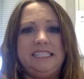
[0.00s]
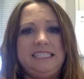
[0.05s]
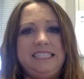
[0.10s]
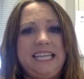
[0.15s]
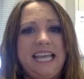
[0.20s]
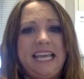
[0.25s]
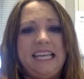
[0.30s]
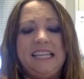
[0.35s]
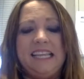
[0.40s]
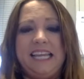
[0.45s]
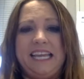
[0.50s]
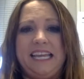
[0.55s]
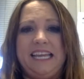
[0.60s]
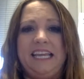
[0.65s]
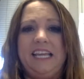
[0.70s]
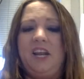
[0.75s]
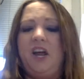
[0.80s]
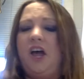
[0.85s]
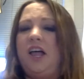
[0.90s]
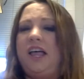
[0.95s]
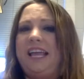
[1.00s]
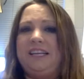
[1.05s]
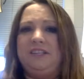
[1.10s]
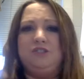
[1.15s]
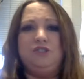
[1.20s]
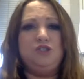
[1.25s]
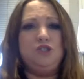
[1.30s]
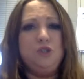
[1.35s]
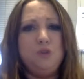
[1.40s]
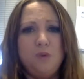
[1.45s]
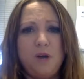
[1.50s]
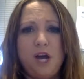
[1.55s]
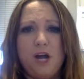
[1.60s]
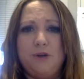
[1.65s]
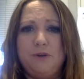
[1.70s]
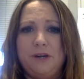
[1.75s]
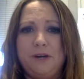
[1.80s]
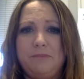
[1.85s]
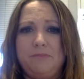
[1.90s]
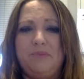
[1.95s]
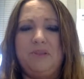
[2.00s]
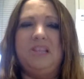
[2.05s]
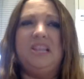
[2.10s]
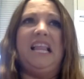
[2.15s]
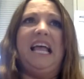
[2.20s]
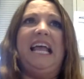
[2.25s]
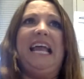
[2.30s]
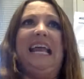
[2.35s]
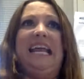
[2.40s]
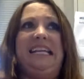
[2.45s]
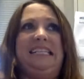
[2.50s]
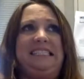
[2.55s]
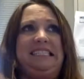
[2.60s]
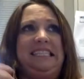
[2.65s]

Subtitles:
daily in like 200 planes.